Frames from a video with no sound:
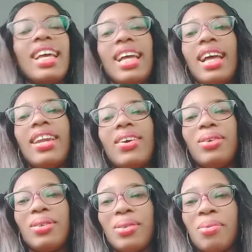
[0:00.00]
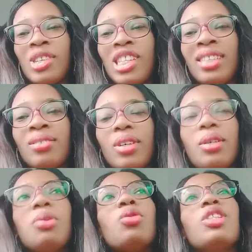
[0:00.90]
Hello, good morning.
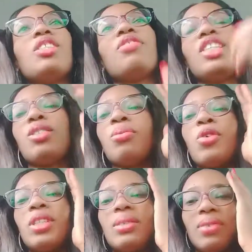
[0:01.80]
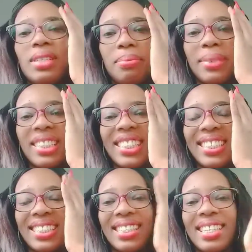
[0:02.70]
Welcome to Motivation Morning with
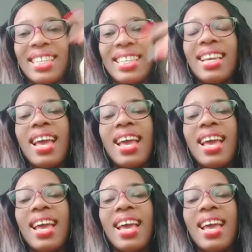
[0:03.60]
Mercy.